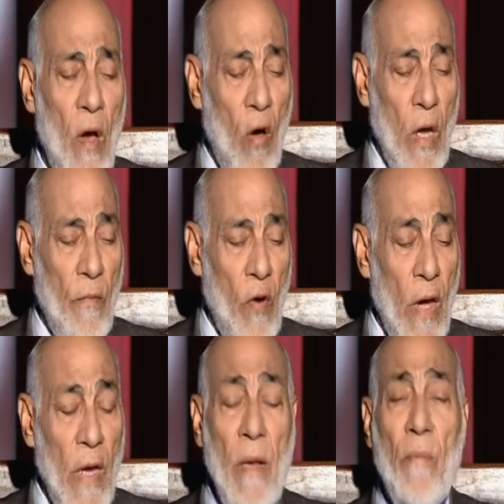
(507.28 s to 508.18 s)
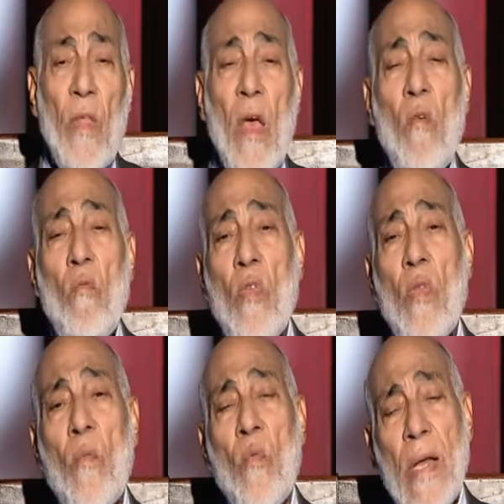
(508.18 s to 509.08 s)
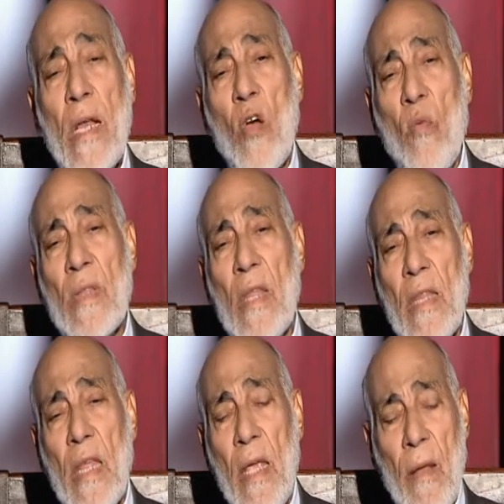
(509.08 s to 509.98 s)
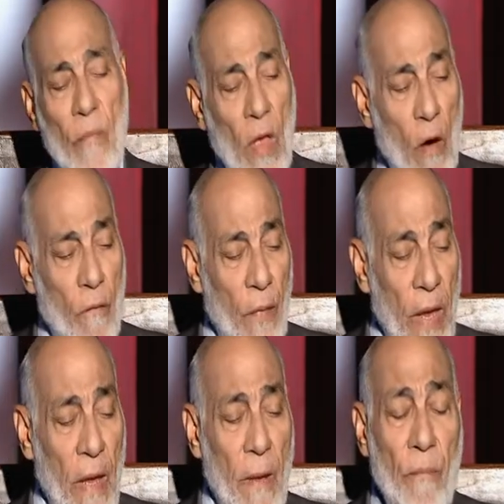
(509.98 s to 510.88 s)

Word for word: olive oil with one quantity of fig,